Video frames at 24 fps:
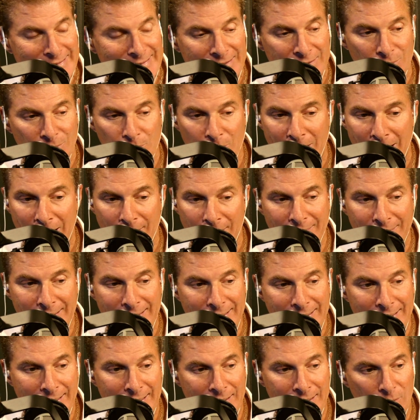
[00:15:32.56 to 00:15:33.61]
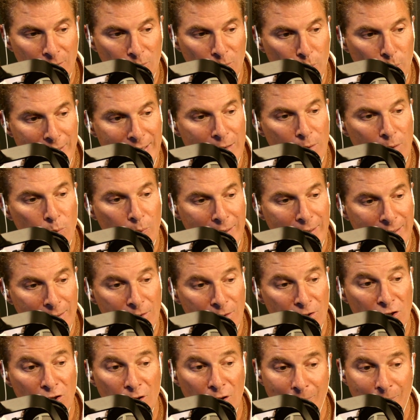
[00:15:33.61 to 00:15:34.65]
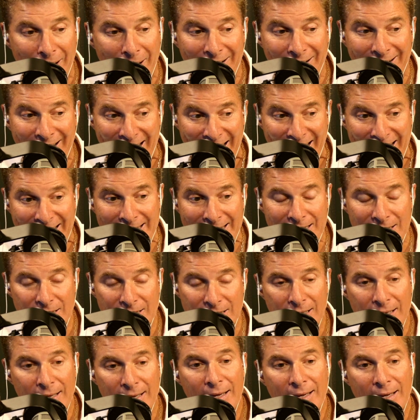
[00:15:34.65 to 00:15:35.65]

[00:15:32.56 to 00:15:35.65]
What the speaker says: probably in a week, we can do about 8